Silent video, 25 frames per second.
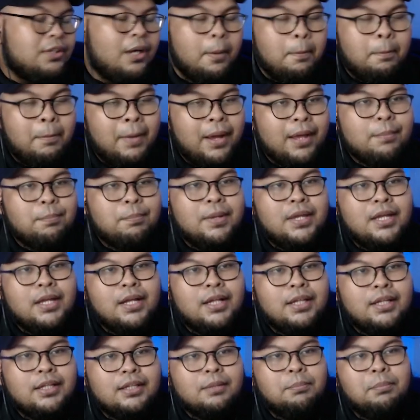might be
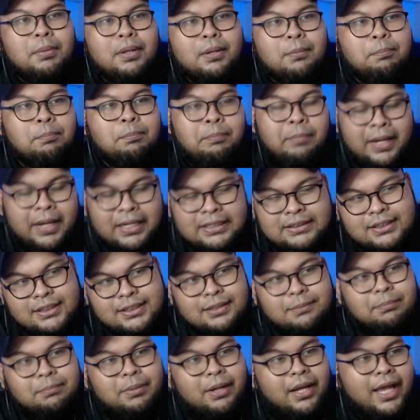a little bit
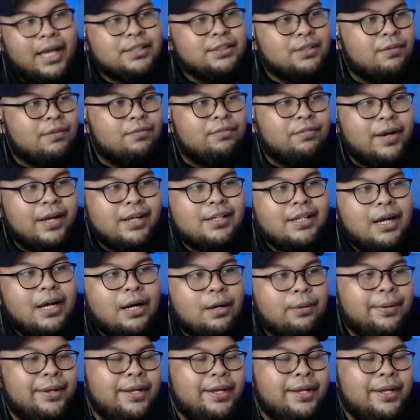better, but as of right now,